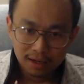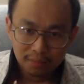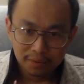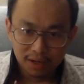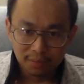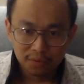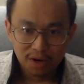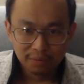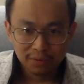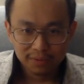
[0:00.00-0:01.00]
but I'm
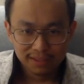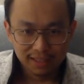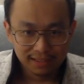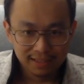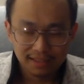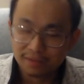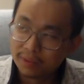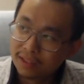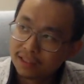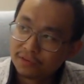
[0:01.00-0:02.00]
grappling with this idea
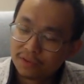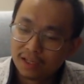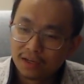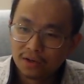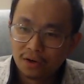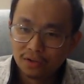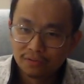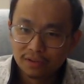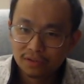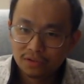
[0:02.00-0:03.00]
because I feel like all of
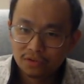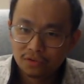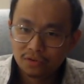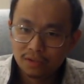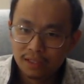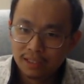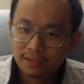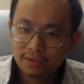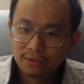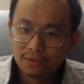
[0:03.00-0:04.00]
us need
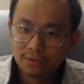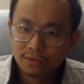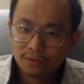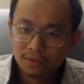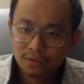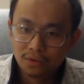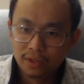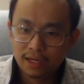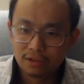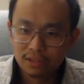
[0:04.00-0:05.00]
to look
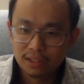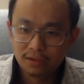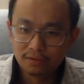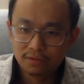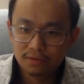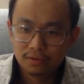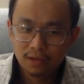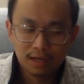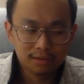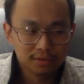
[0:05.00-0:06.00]
at ourselves
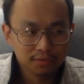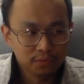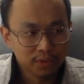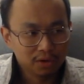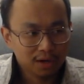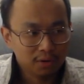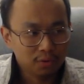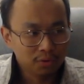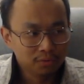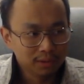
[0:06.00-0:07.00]
as if we are our
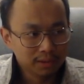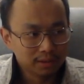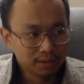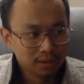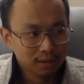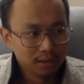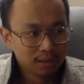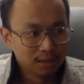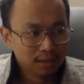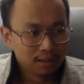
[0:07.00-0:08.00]
own leader
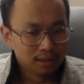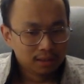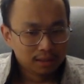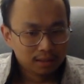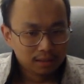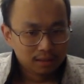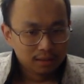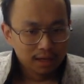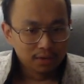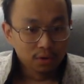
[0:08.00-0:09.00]

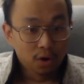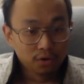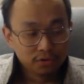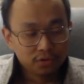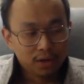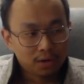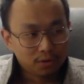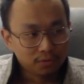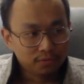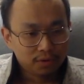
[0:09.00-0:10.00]
and also our
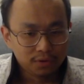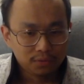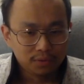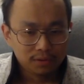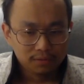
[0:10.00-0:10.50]
own follower.